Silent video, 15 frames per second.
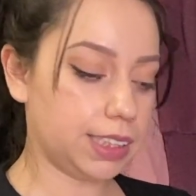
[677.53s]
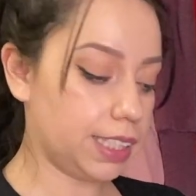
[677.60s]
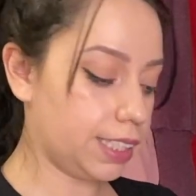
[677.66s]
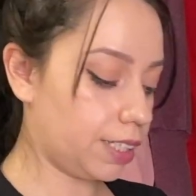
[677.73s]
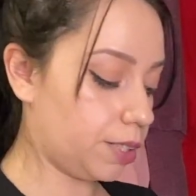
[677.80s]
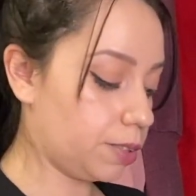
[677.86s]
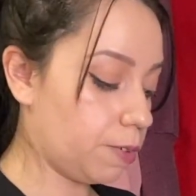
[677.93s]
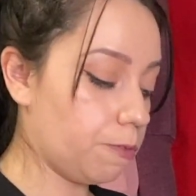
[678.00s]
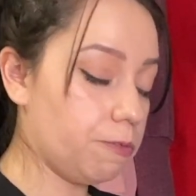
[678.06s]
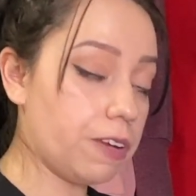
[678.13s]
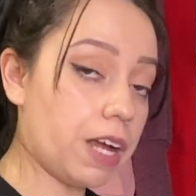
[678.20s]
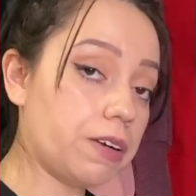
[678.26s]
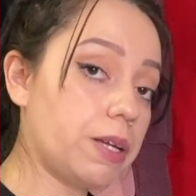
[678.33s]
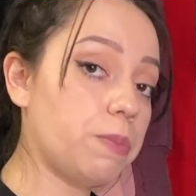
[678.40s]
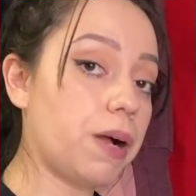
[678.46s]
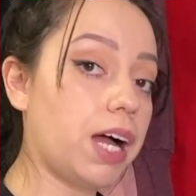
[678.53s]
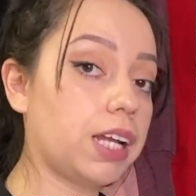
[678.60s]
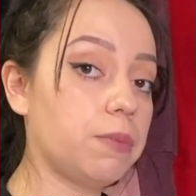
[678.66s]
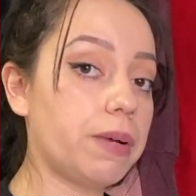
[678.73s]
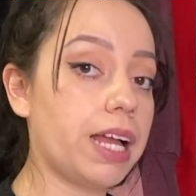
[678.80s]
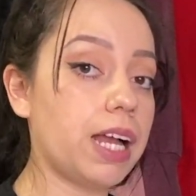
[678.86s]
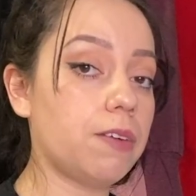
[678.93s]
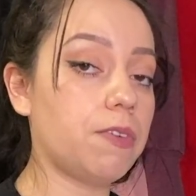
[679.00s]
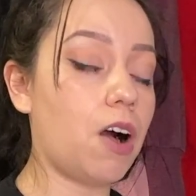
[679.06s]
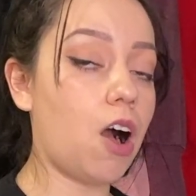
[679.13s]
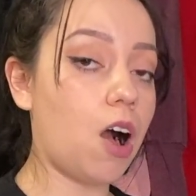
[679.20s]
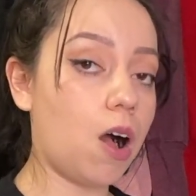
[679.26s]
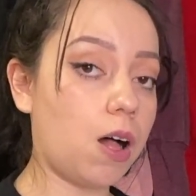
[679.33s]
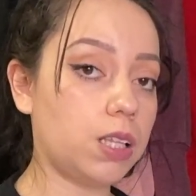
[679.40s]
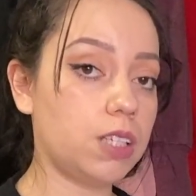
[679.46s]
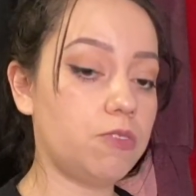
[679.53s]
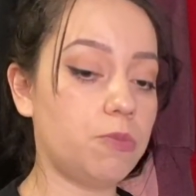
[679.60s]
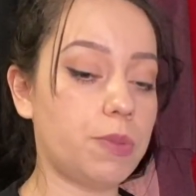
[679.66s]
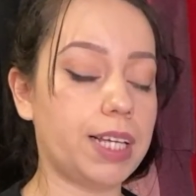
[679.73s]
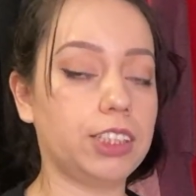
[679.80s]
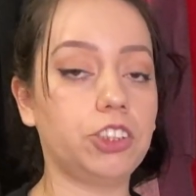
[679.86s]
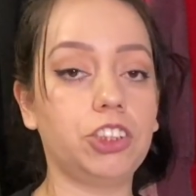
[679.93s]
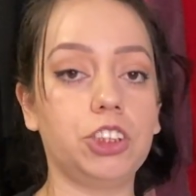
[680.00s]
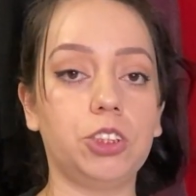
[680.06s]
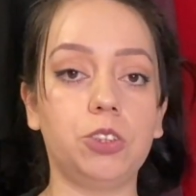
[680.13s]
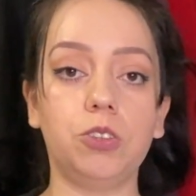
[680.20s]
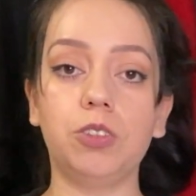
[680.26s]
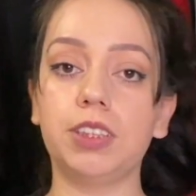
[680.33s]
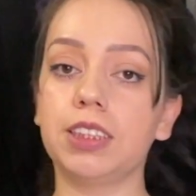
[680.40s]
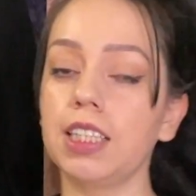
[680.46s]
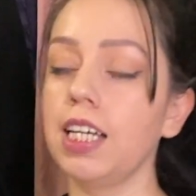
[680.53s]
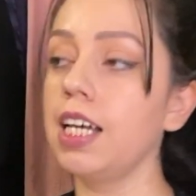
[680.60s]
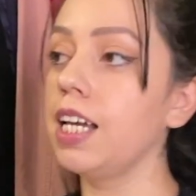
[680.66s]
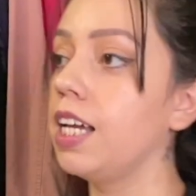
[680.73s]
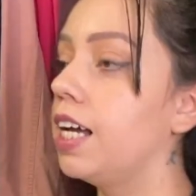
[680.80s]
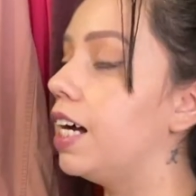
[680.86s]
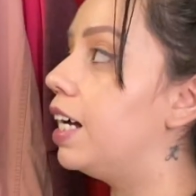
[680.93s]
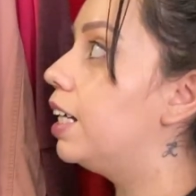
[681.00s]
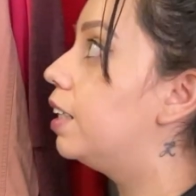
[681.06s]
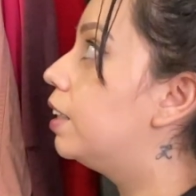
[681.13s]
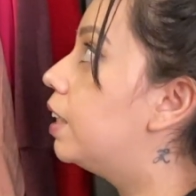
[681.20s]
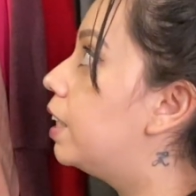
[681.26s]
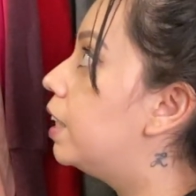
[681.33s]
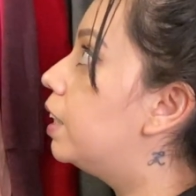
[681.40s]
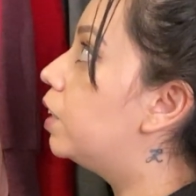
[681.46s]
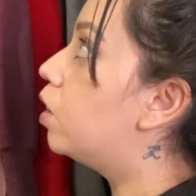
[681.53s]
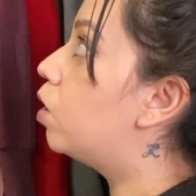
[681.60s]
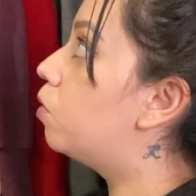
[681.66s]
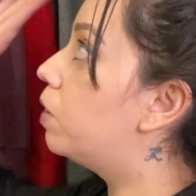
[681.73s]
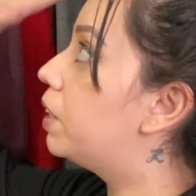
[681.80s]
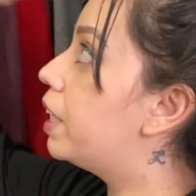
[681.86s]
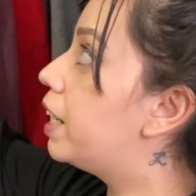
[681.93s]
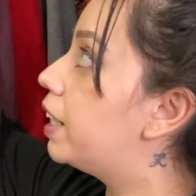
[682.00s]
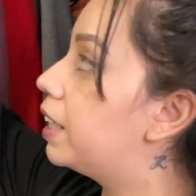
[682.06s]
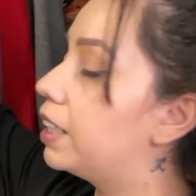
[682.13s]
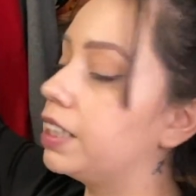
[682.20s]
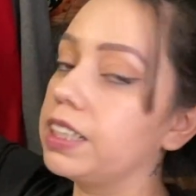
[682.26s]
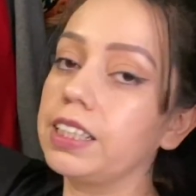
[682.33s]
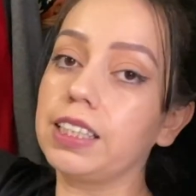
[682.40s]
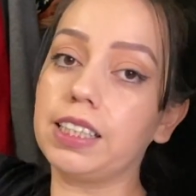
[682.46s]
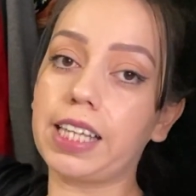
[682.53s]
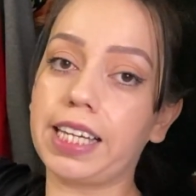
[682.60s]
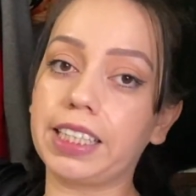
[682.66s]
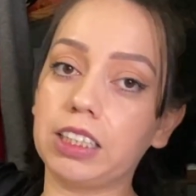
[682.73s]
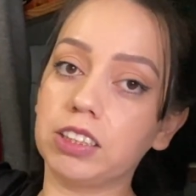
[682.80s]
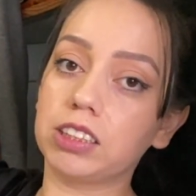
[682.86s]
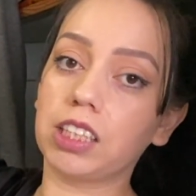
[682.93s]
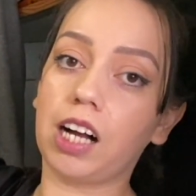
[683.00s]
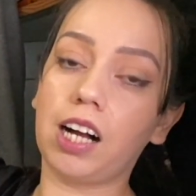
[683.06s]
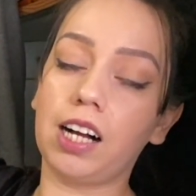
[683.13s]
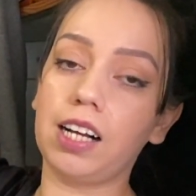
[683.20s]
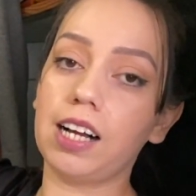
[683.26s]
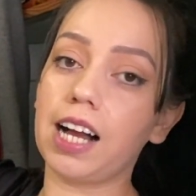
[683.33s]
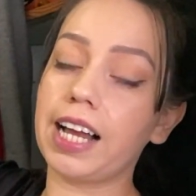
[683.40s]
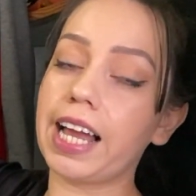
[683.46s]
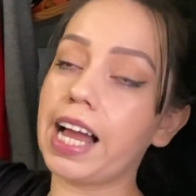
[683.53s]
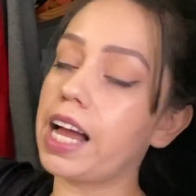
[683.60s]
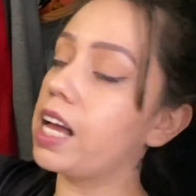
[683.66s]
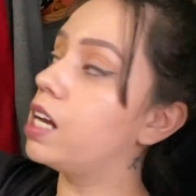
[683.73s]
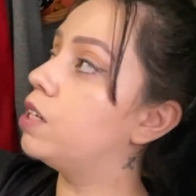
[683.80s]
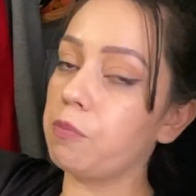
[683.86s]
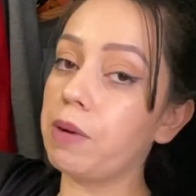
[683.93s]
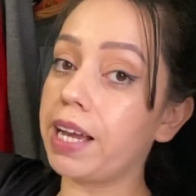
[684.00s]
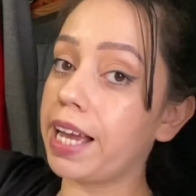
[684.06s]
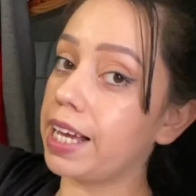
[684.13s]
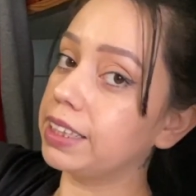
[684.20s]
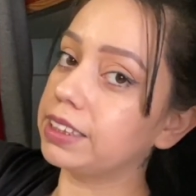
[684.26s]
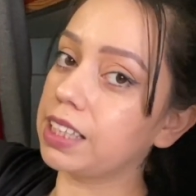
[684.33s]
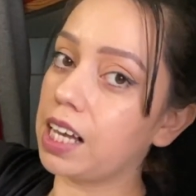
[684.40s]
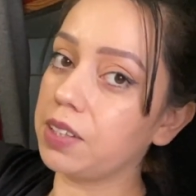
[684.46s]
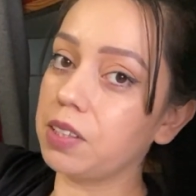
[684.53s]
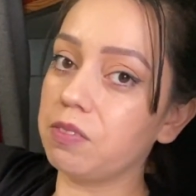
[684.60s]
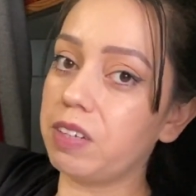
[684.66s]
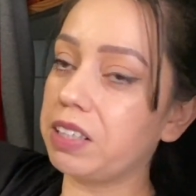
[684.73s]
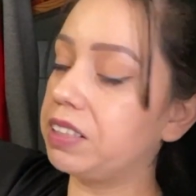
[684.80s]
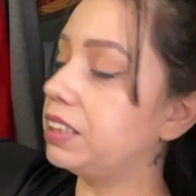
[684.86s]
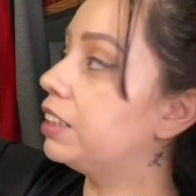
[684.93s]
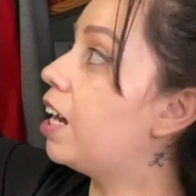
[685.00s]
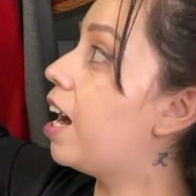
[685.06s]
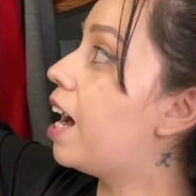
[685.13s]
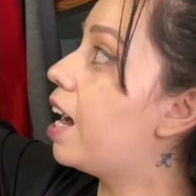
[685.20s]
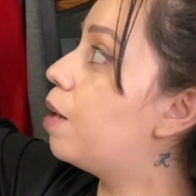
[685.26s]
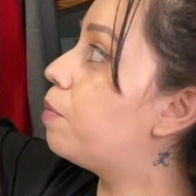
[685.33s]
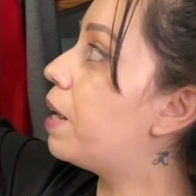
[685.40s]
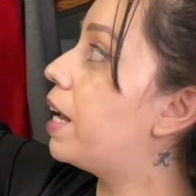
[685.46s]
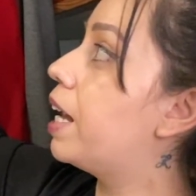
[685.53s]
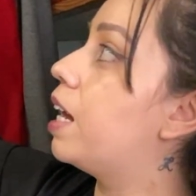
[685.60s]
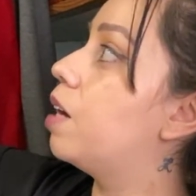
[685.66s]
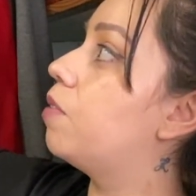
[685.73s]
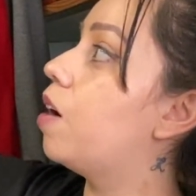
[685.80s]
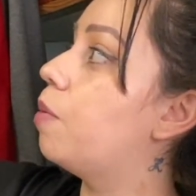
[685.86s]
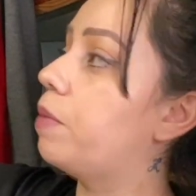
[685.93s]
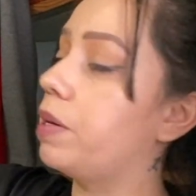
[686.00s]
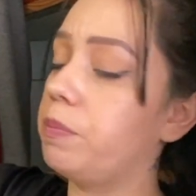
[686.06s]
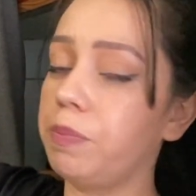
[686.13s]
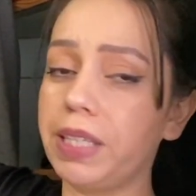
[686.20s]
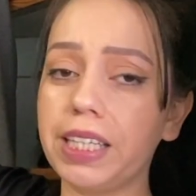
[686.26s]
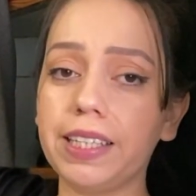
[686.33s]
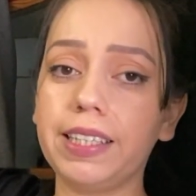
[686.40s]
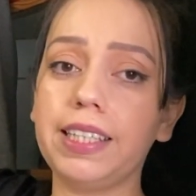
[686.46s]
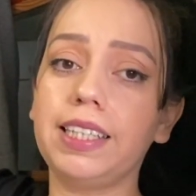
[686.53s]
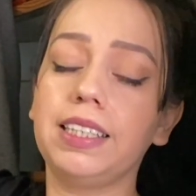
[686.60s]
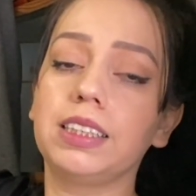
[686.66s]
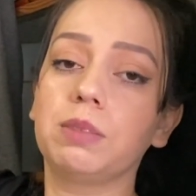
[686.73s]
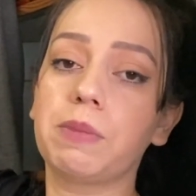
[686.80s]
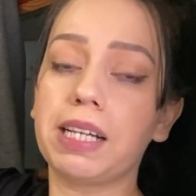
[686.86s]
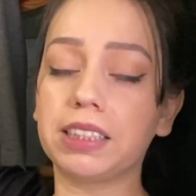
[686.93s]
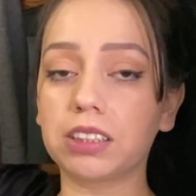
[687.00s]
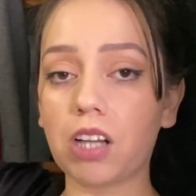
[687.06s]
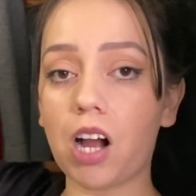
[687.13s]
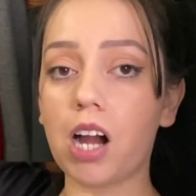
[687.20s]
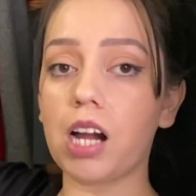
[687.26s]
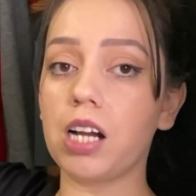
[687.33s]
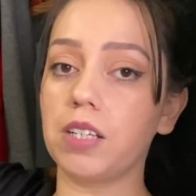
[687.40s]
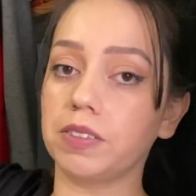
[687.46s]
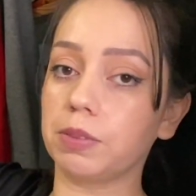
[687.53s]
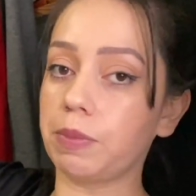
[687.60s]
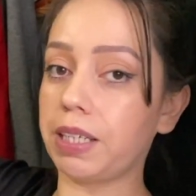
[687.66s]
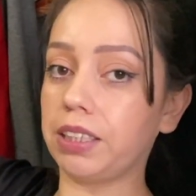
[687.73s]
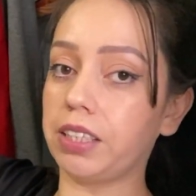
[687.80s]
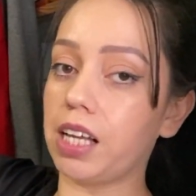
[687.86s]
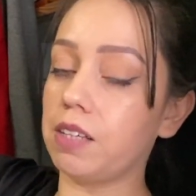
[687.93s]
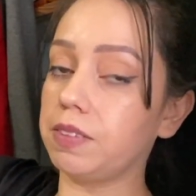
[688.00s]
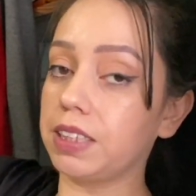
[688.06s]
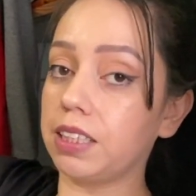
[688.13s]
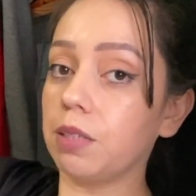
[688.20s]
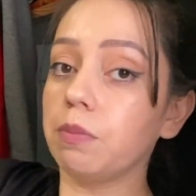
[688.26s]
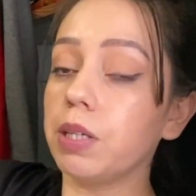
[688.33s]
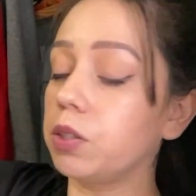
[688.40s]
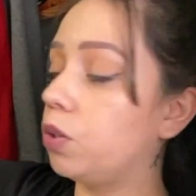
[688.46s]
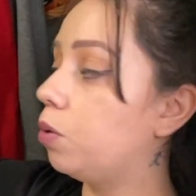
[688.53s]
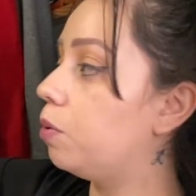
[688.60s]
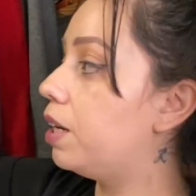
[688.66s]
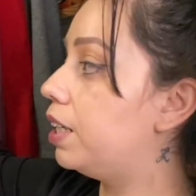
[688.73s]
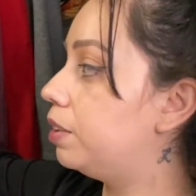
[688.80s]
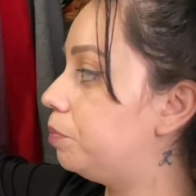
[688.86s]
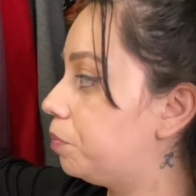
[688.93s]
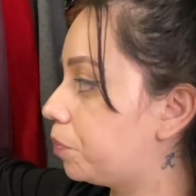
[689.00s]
And then on the very bottom I have all of my shoes. And then over there, like you saw, I have my hats on the very top. I have all my beanies, my scarves, my gloves in the middle one.